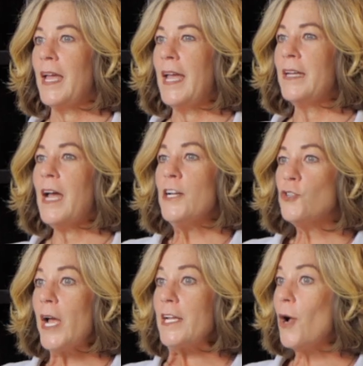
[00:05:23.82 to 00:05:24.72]
And I
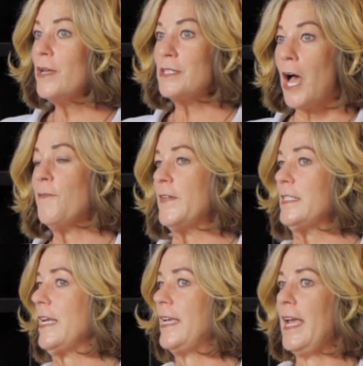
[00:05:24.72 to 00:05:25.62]
try to go as often
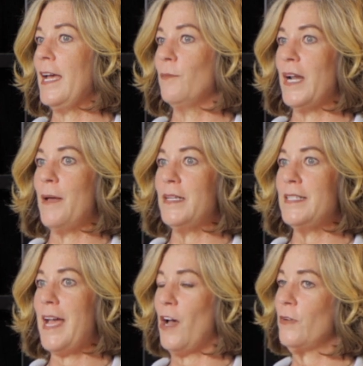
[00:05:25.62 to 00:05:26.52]
as I can when I'm in
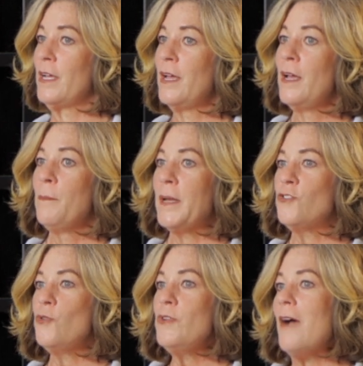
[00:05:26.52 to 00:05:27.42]
town,
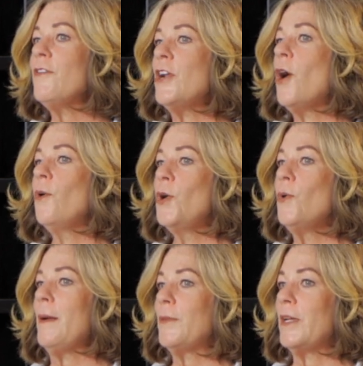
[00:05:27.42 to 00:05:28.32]
because you never know
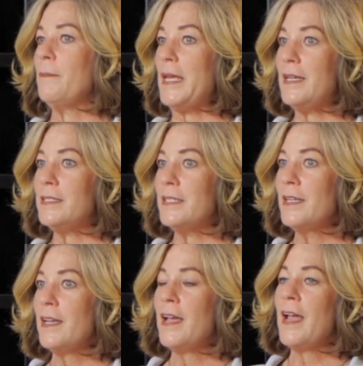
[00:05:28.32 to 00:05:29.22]
who I'm gonna meet
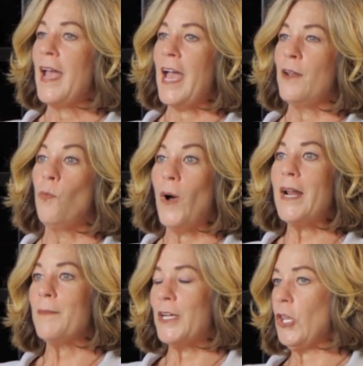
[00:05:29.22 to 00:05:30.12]
and what
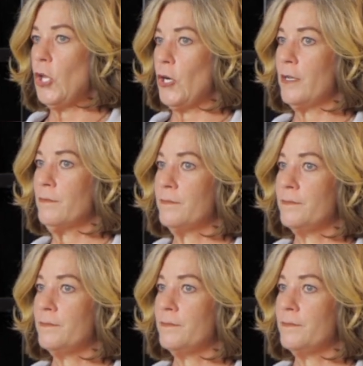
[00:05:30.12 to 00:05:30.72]
I'm gonna learn.